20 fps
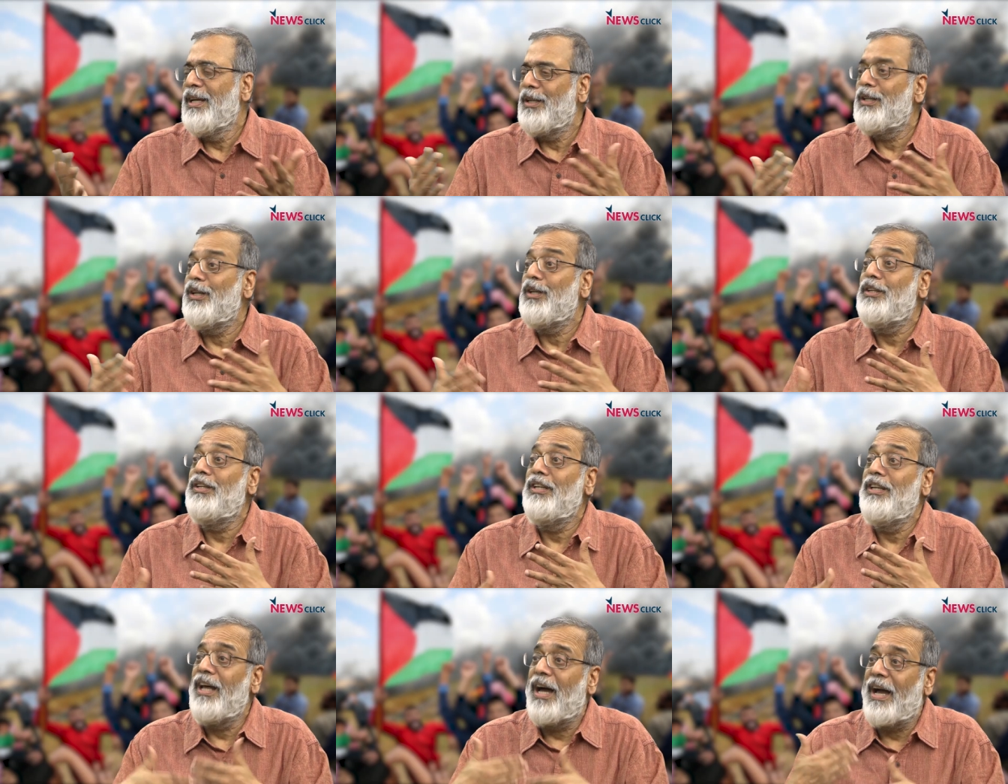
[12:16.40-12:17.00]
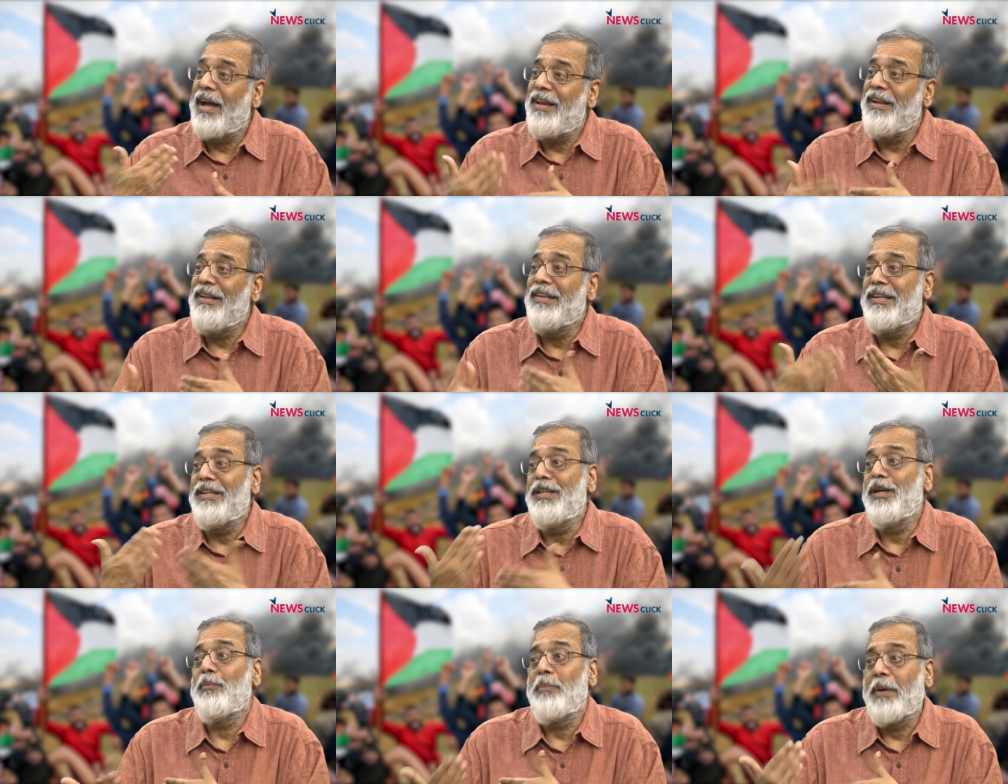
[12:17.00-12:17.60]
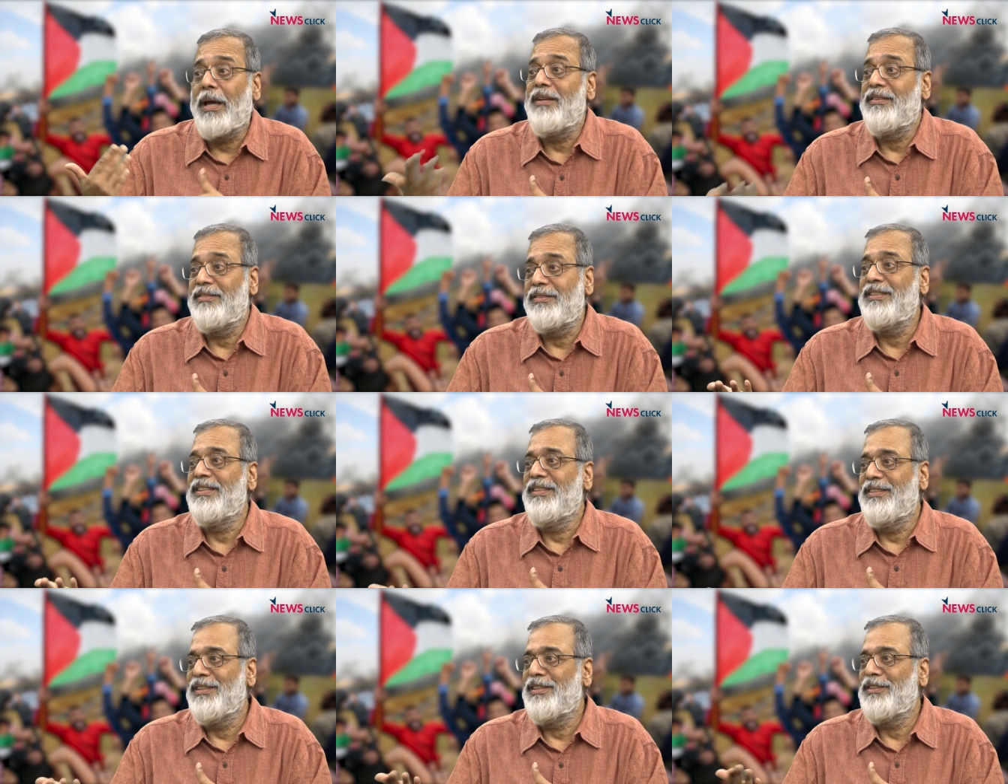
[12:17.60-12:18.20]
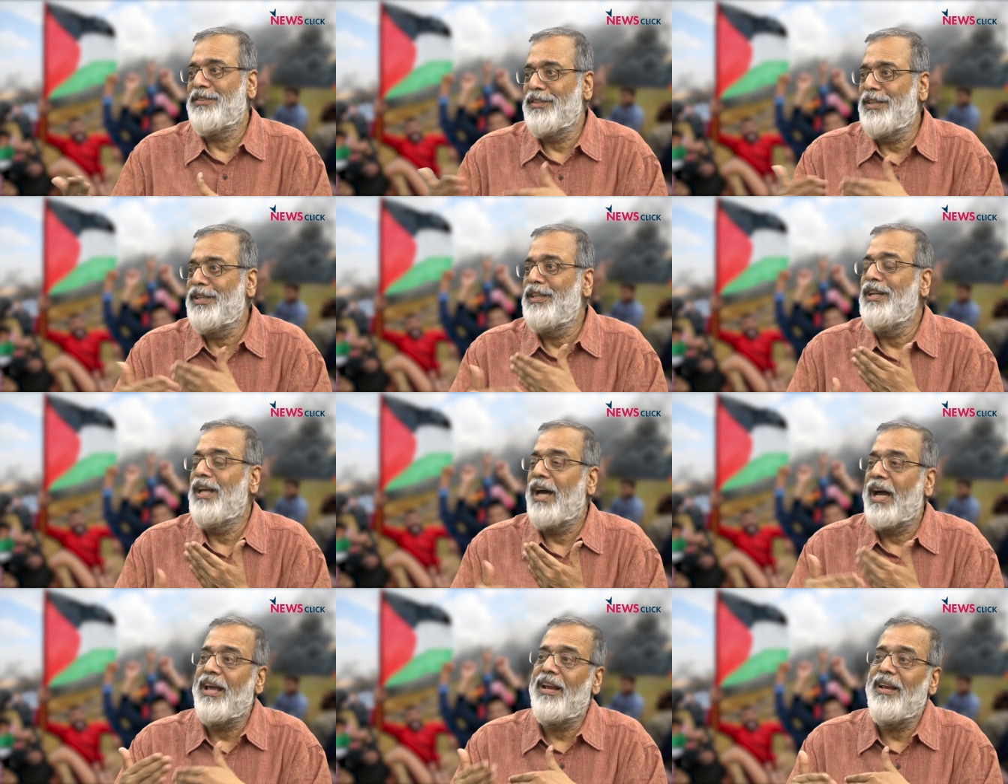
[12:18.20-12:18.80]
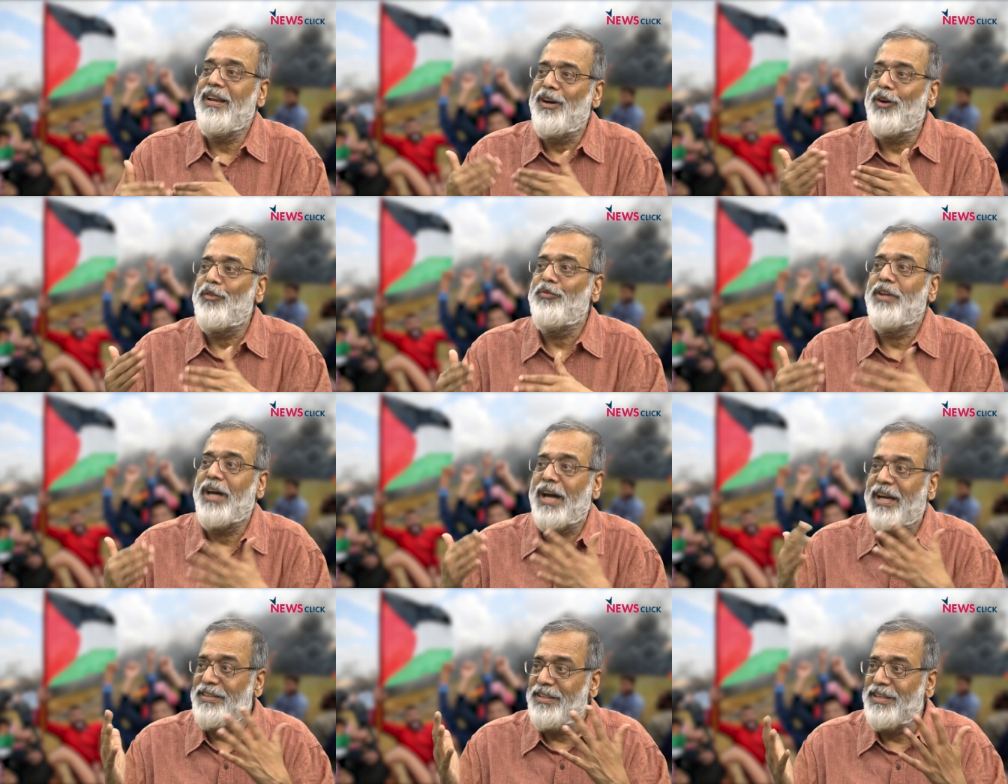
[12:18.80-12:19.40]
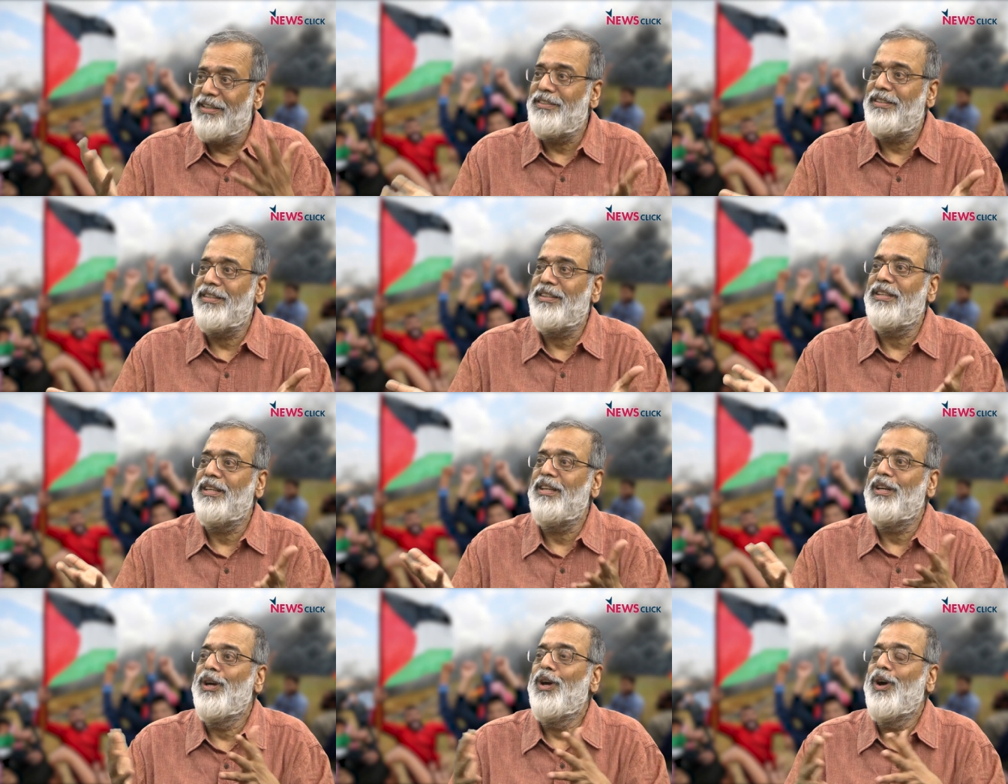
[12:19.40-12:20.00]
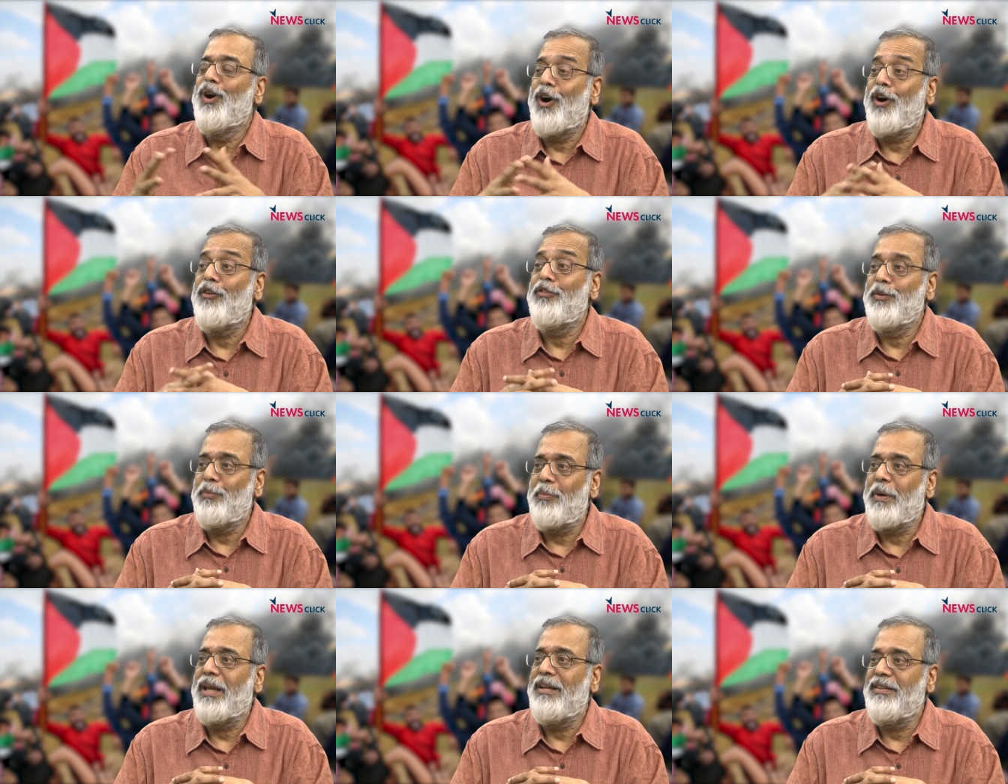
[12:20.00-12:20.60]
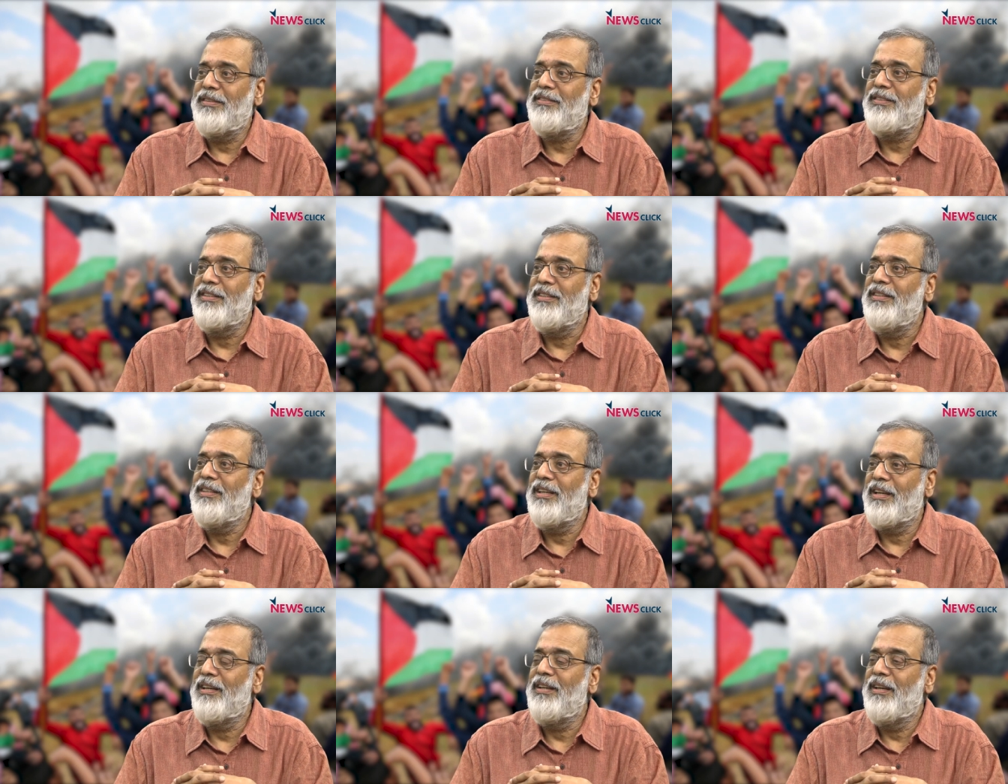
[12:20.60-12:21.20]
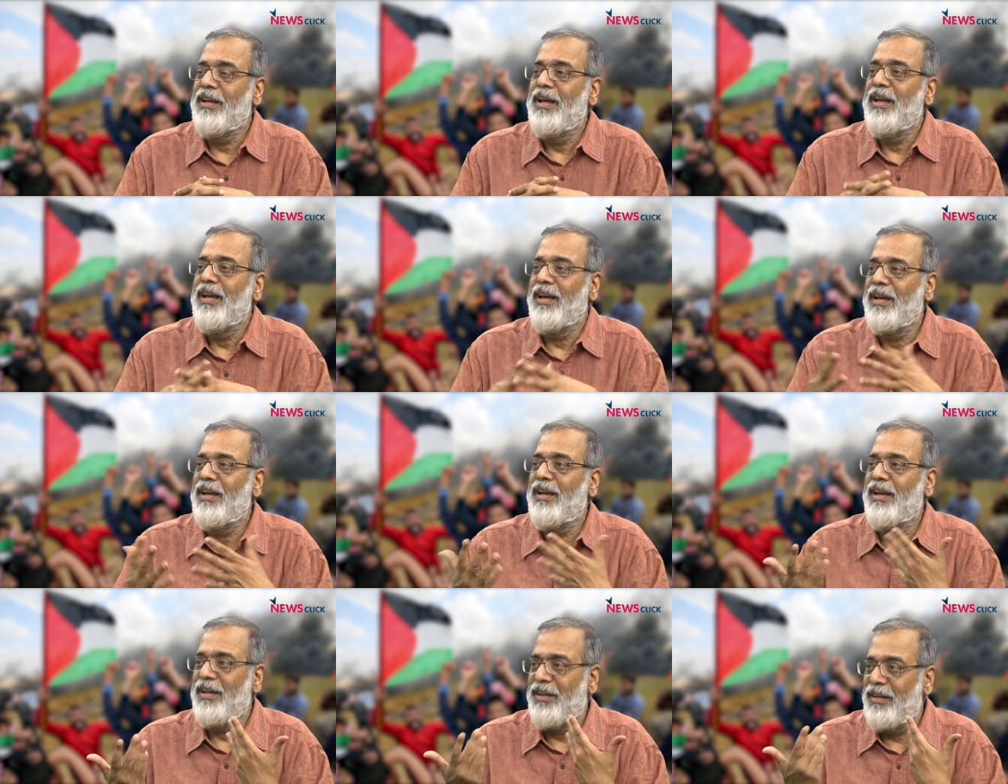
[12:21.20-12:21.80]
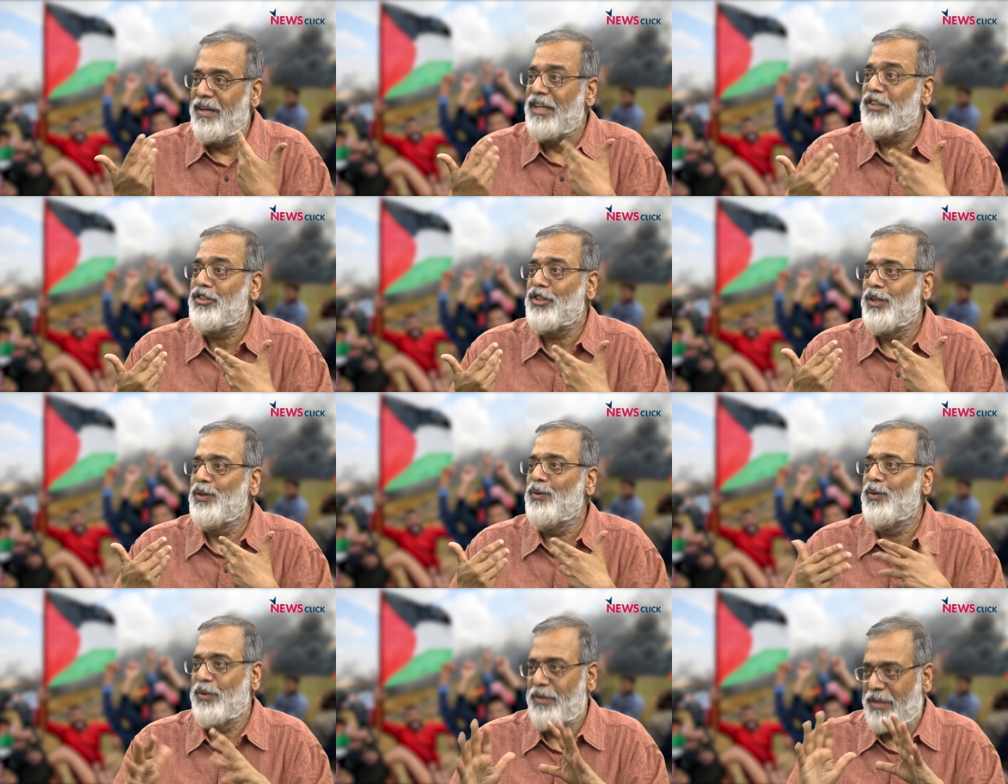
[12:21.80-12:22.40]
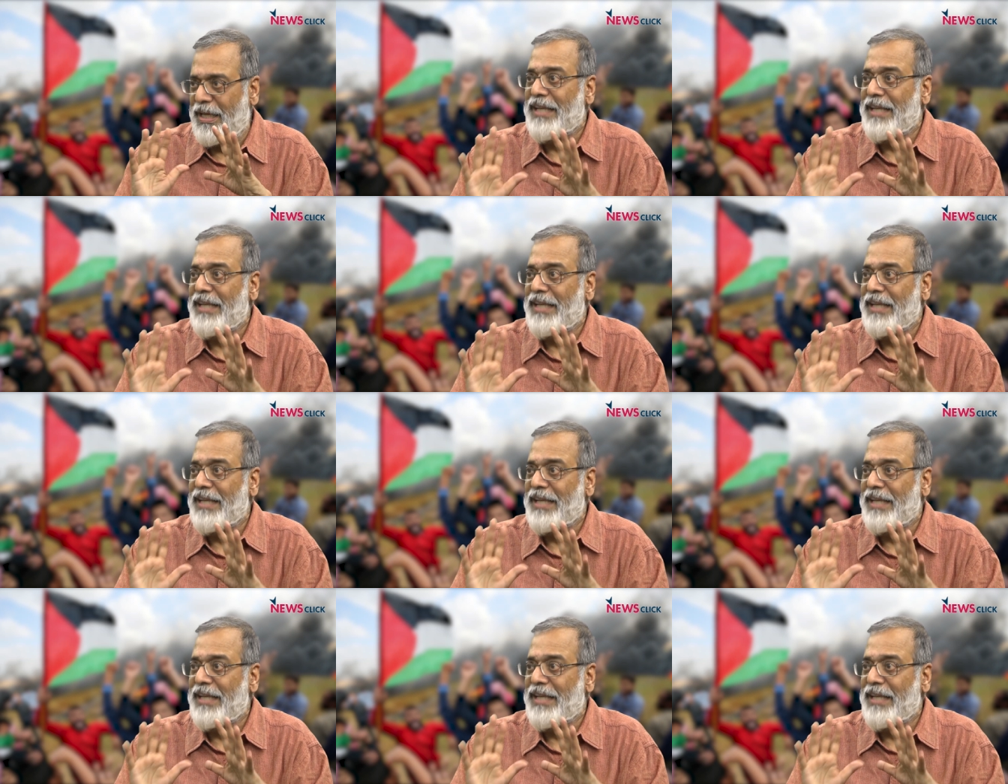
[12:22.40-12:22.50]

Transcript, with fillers: The denial that they're Palestinians, the denial of the identity of the Palestinian nationhood,